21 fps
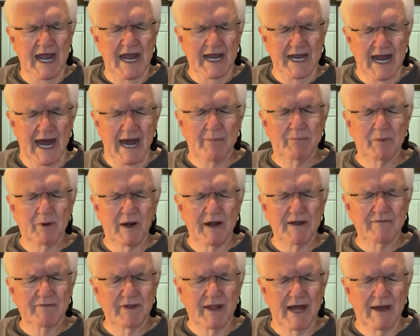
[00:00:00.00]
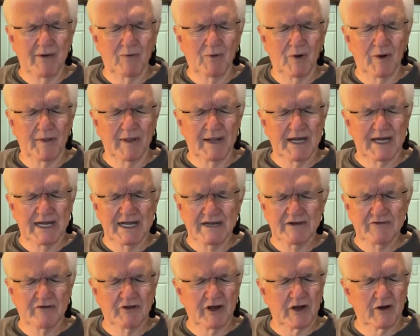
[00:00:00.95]
And I pray for that one that
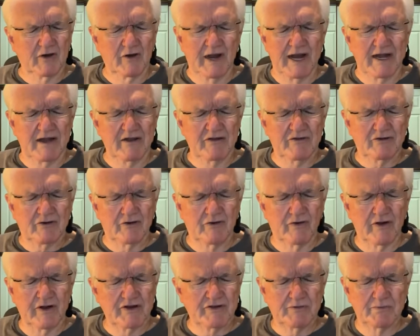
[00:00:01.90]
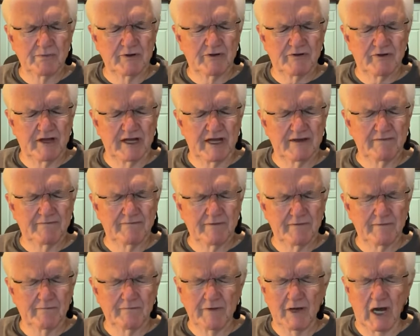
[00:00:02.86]
needs the greatest Christmas
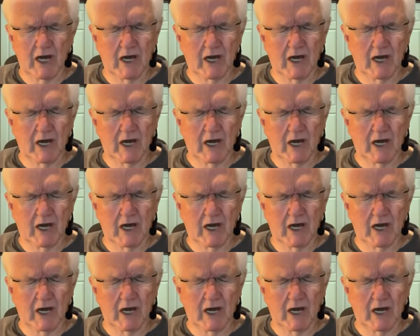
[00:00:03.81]
gift of